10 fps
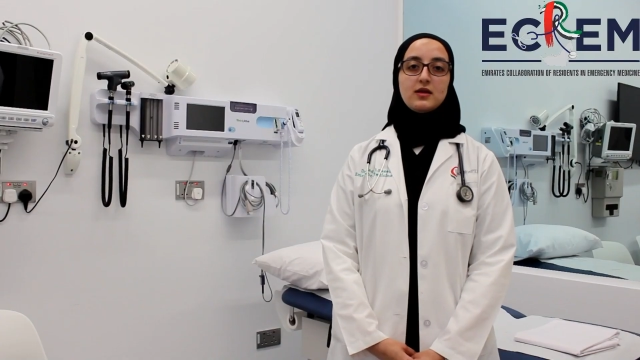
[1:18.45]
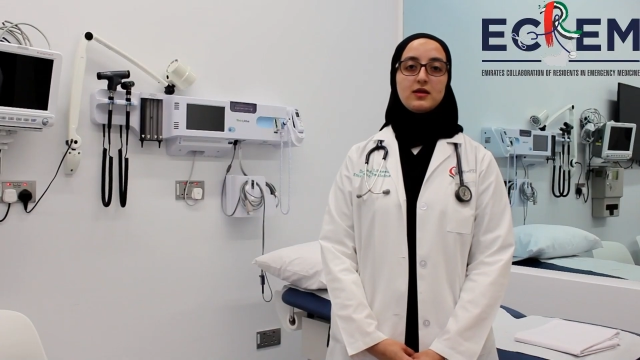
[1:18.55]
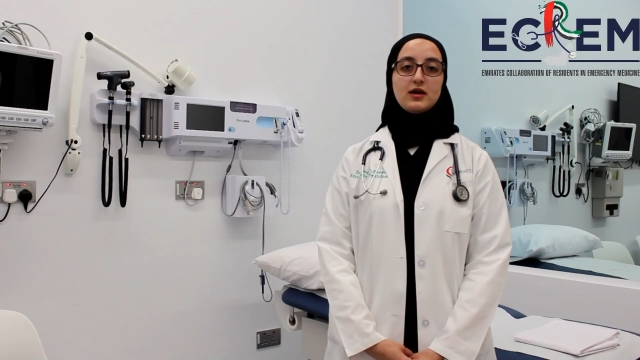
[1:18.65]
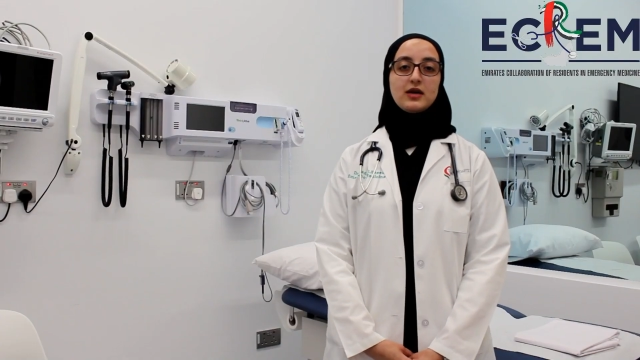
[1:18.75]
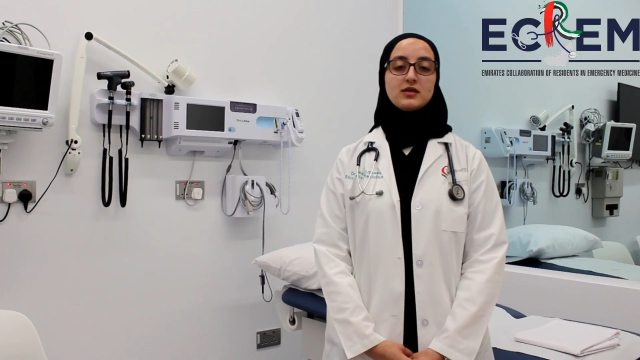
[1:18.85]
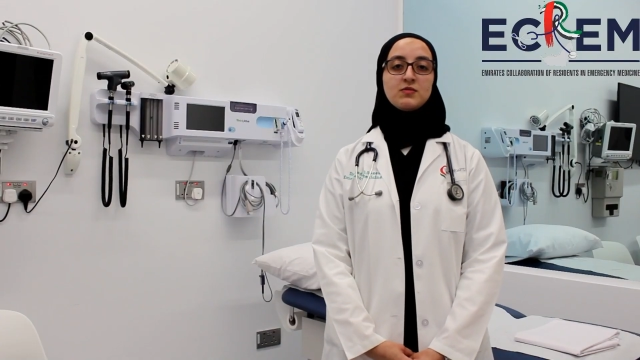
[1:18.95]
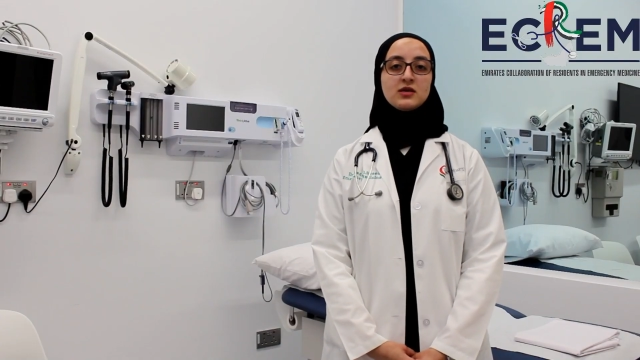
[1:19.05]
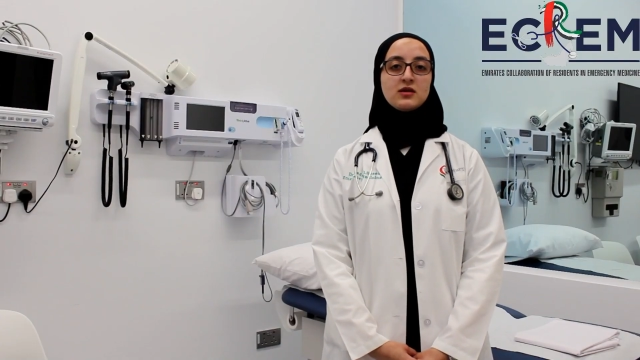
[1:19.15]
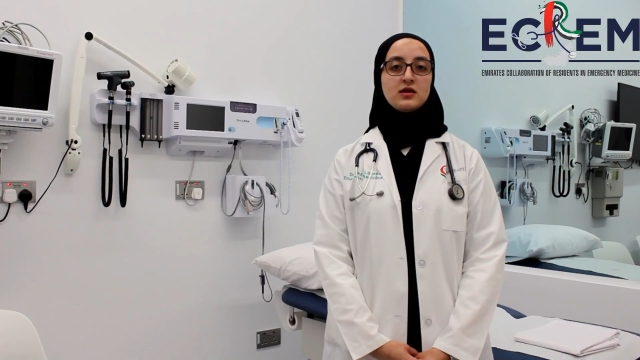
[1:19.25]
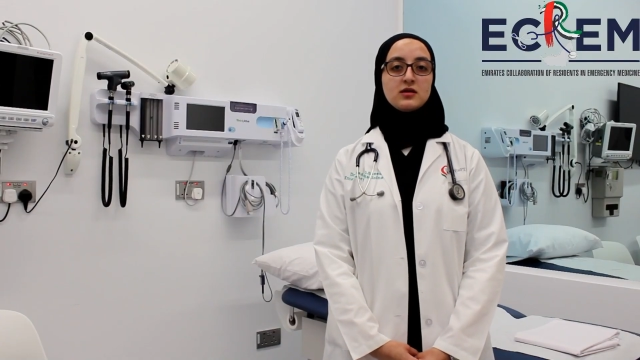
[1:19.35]
The next
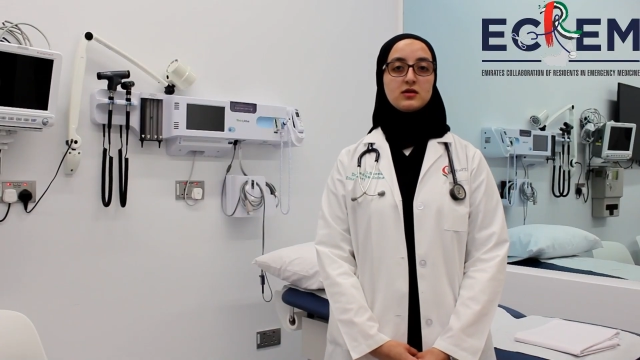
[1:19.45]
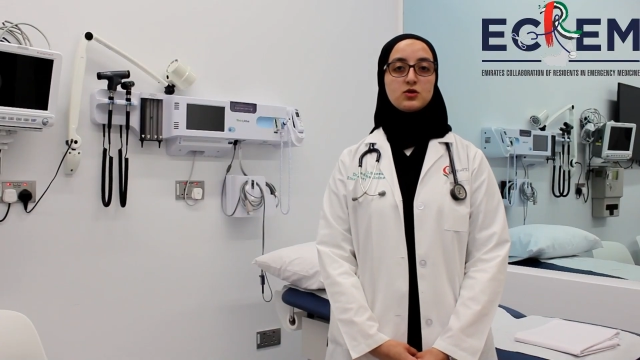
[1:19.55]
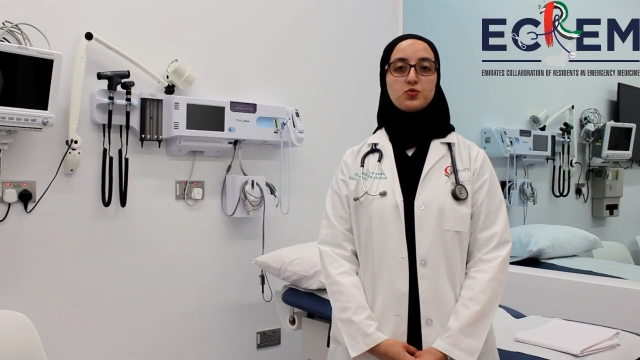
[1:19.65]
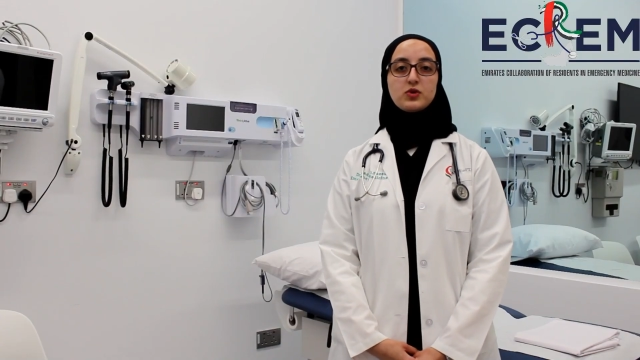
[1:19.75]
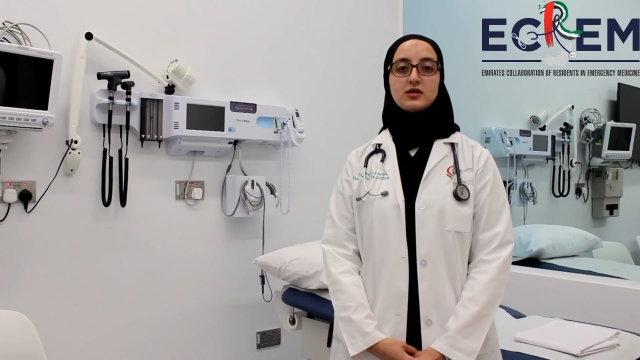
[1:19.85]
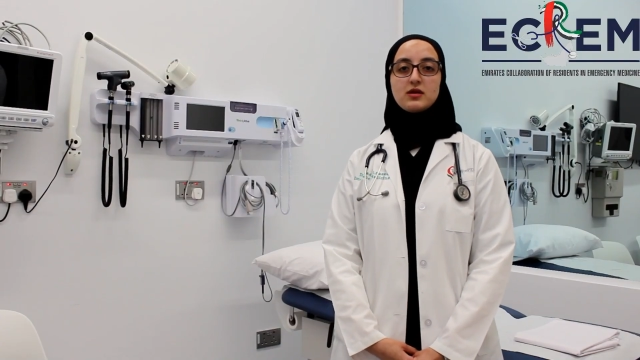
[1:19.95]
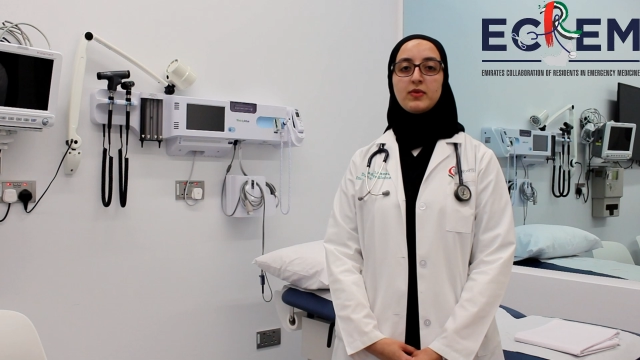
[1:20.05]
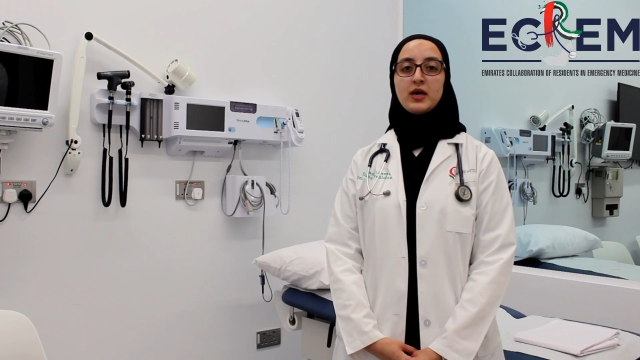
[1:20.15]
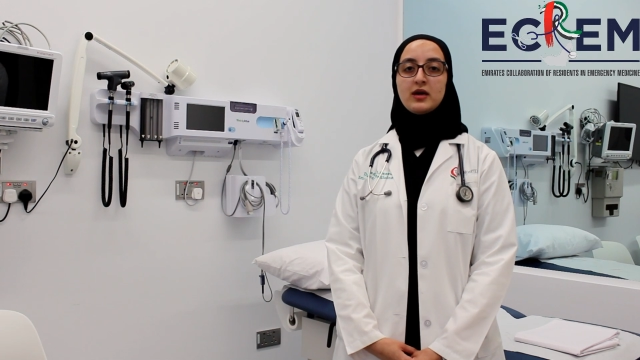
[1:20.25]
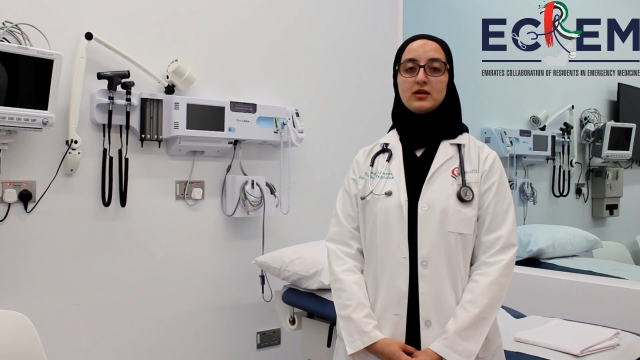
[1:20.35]
muscle is the
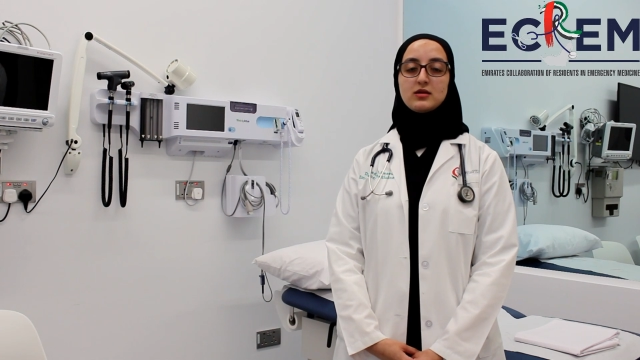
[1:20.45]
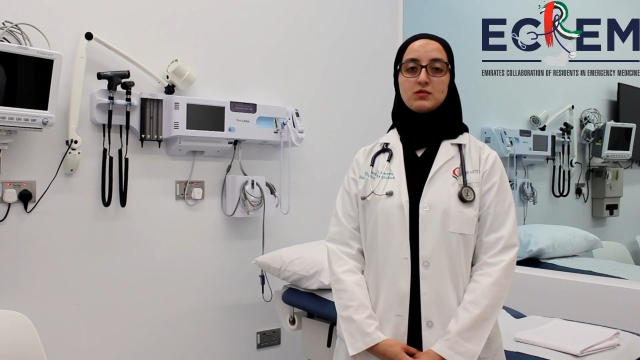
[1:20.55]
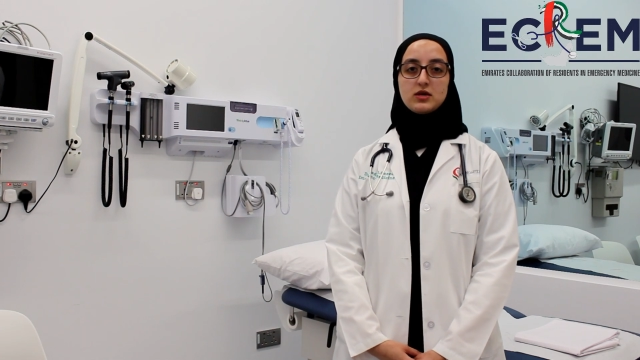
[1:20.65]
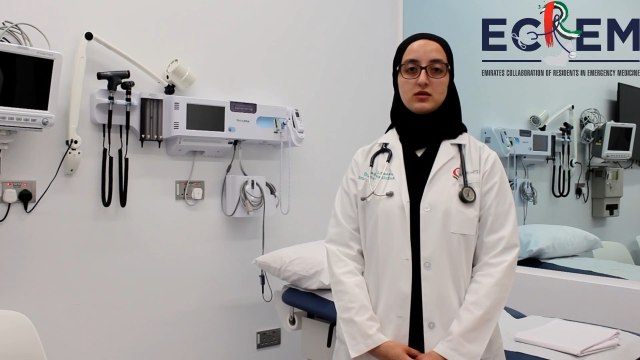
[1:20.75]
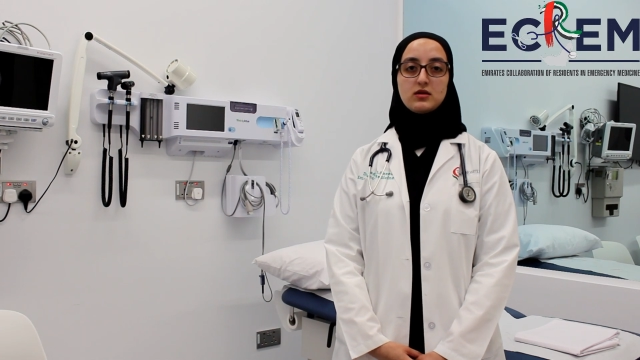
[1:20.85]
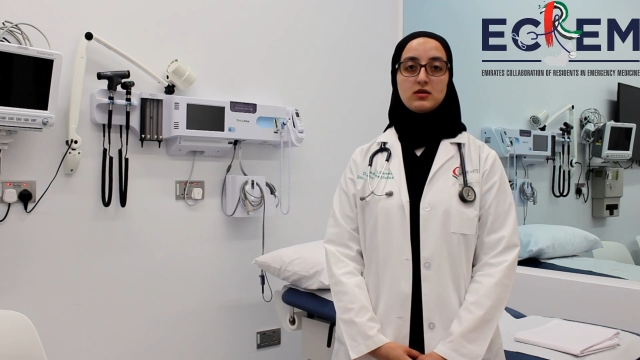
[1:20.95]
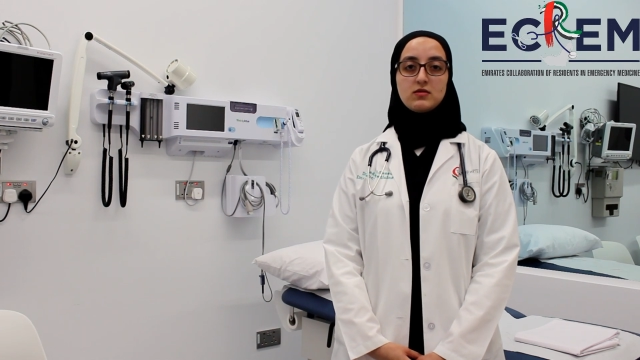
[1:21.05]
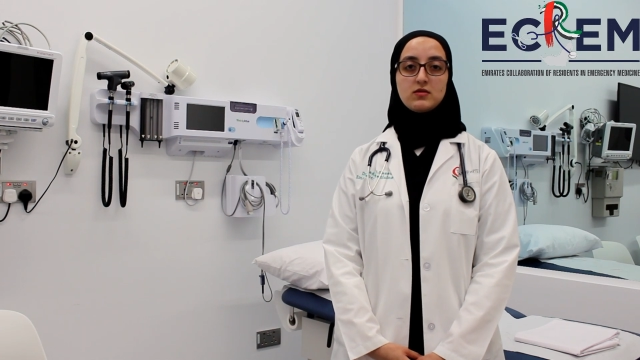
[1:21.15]
supraspinatus muscle.